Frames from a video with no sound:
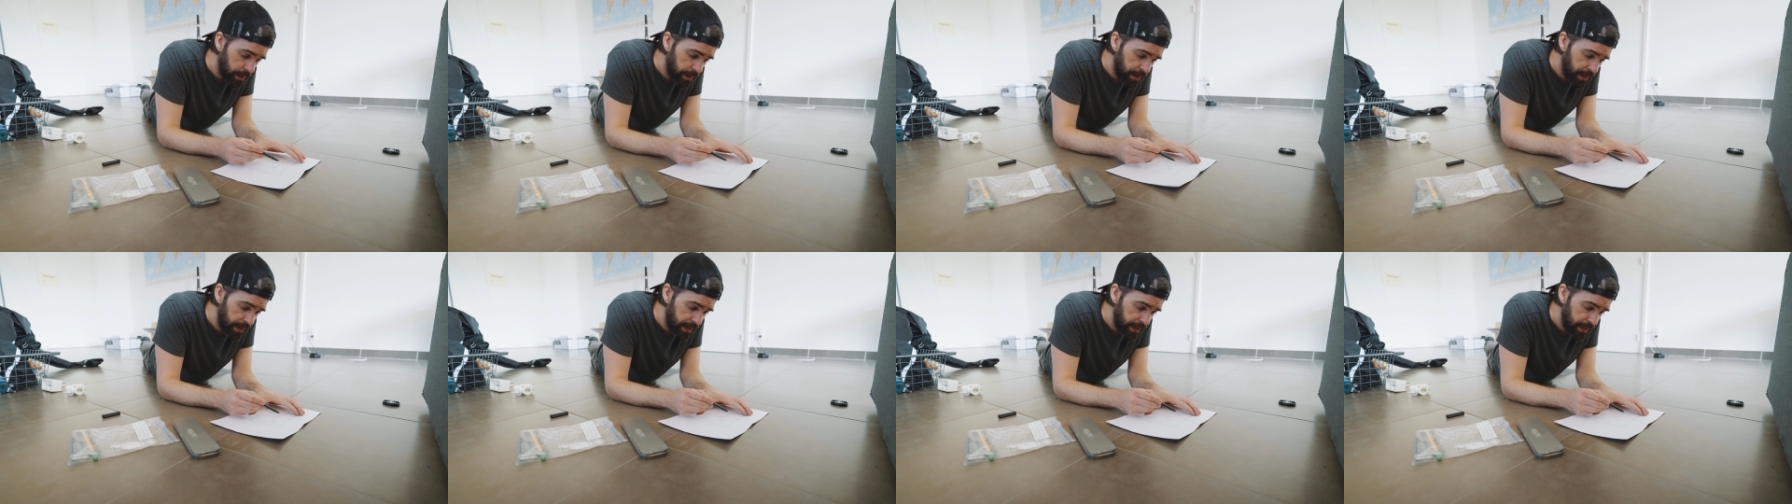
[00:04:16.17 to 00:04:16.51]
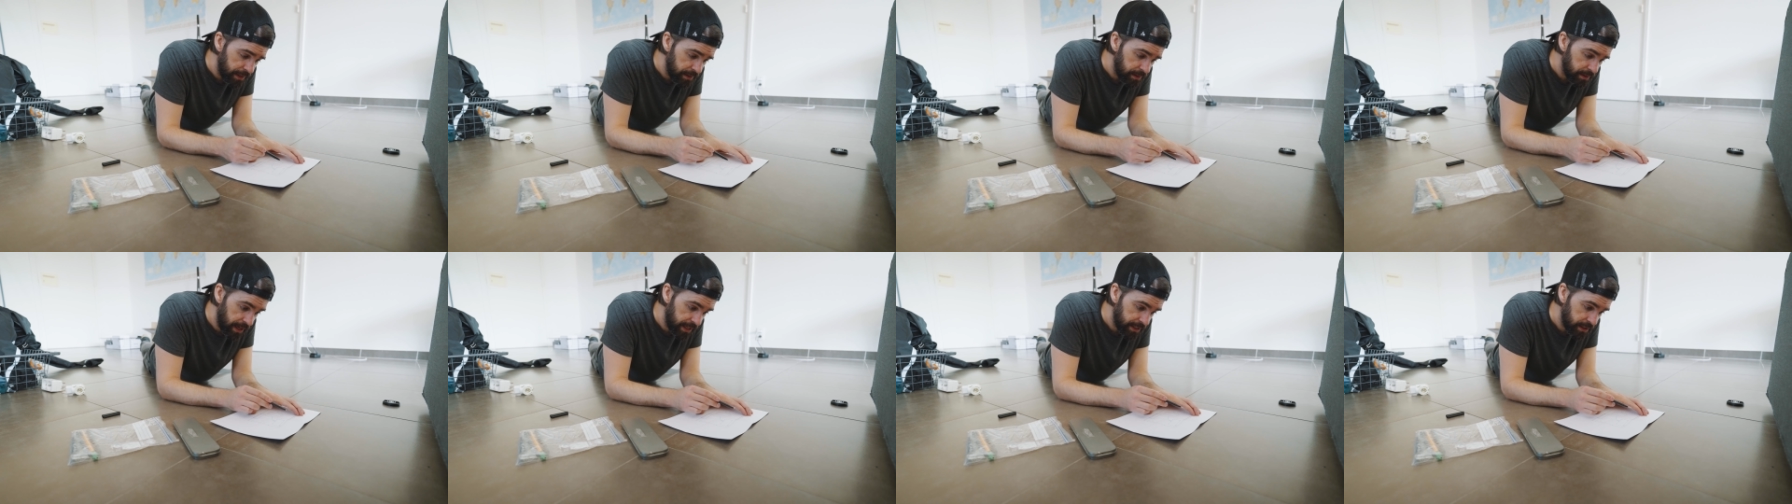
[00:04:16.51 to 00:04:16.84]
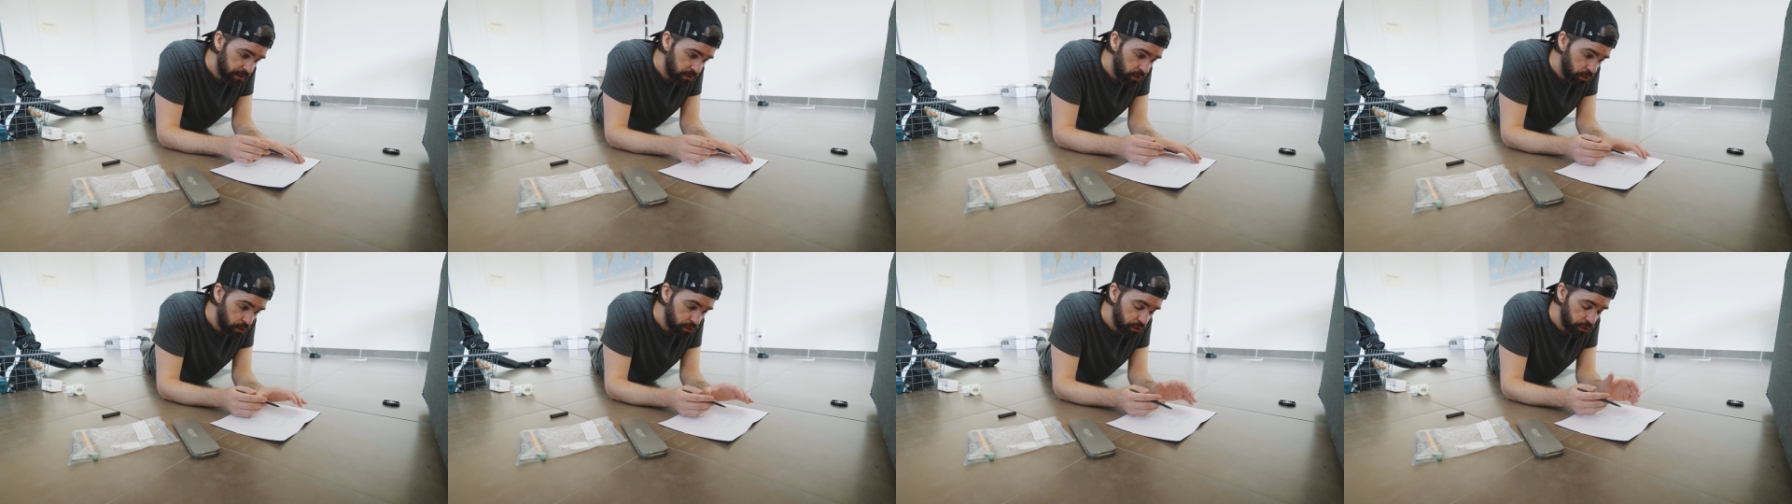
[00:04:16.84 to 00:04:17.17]
And I
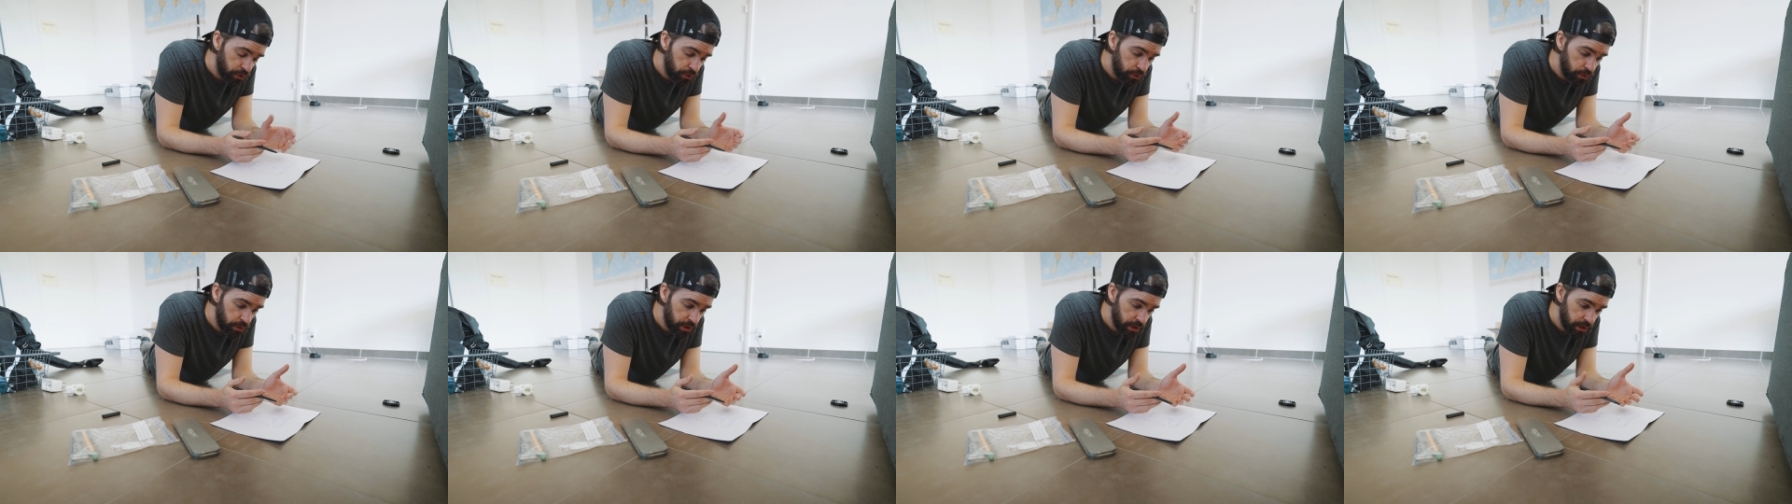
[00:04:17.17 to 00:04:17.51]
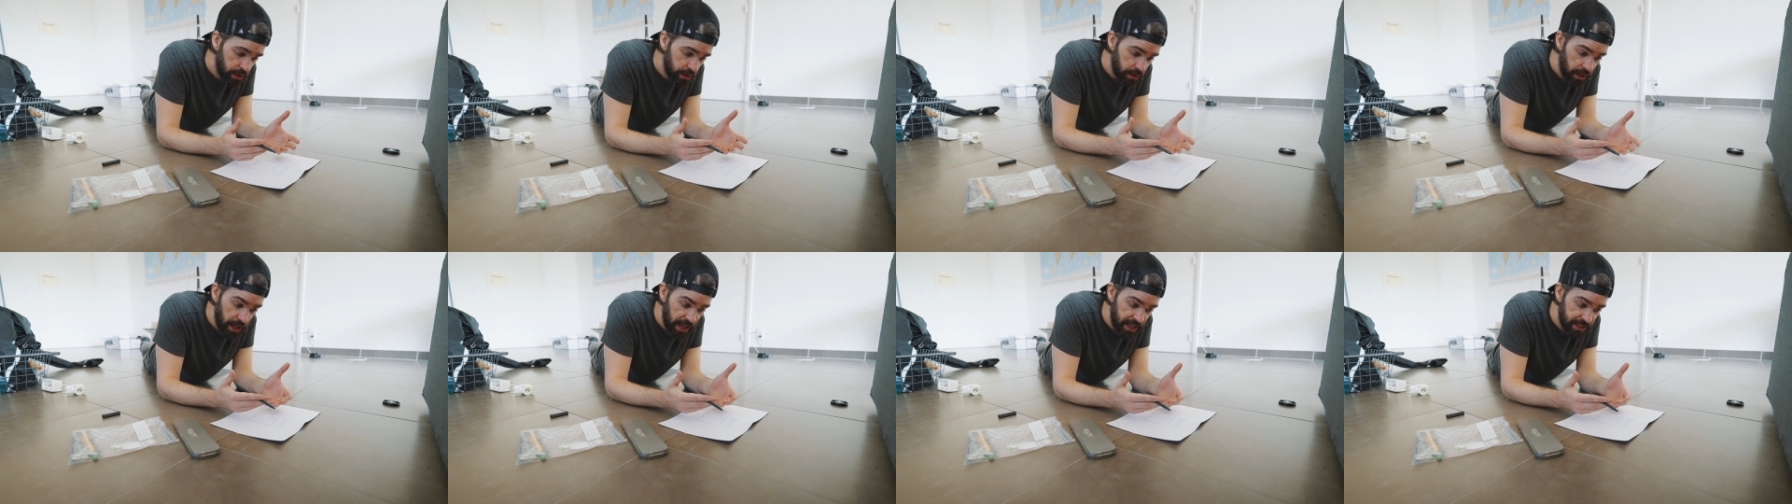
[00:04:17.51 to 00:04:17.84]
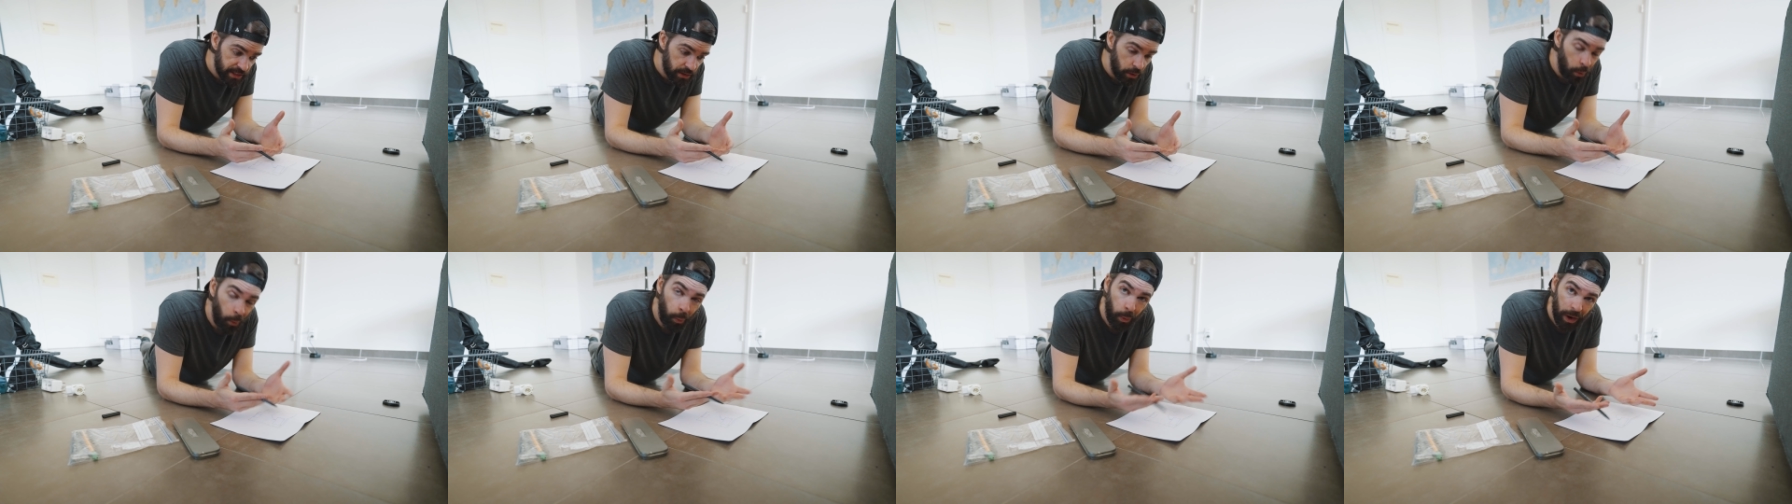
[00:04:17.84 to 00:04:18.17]
can also use it
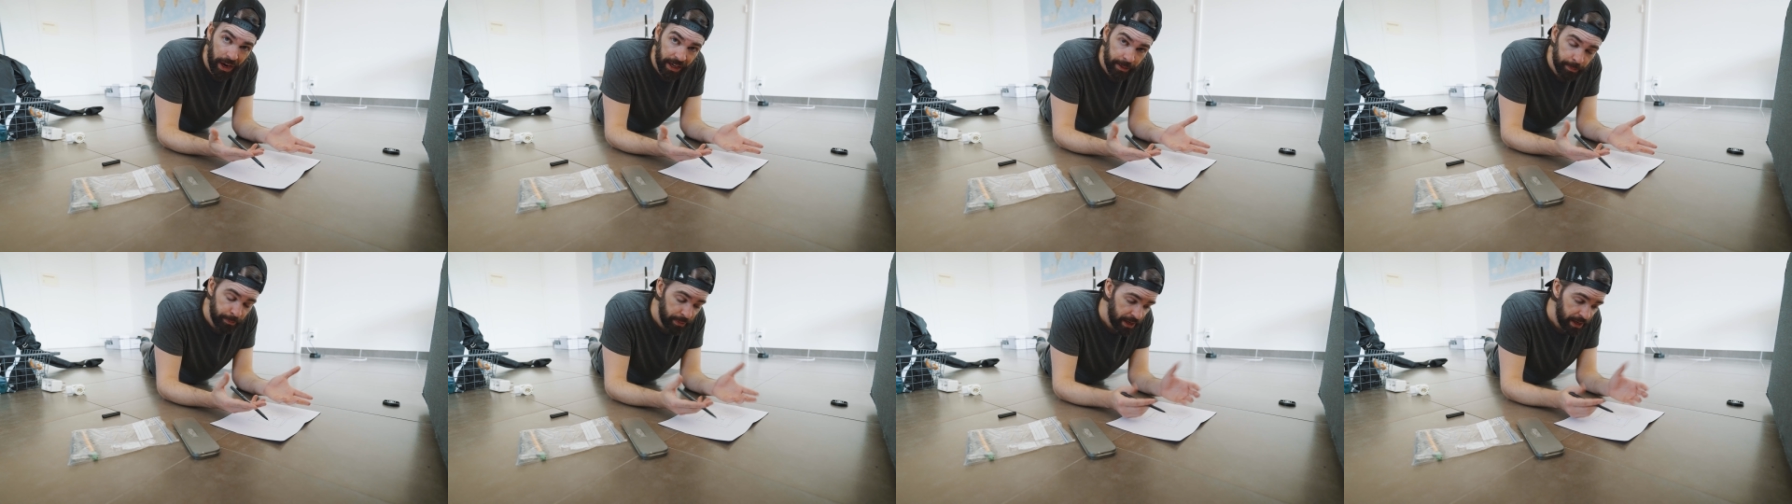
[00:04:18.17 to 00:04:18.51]
as a white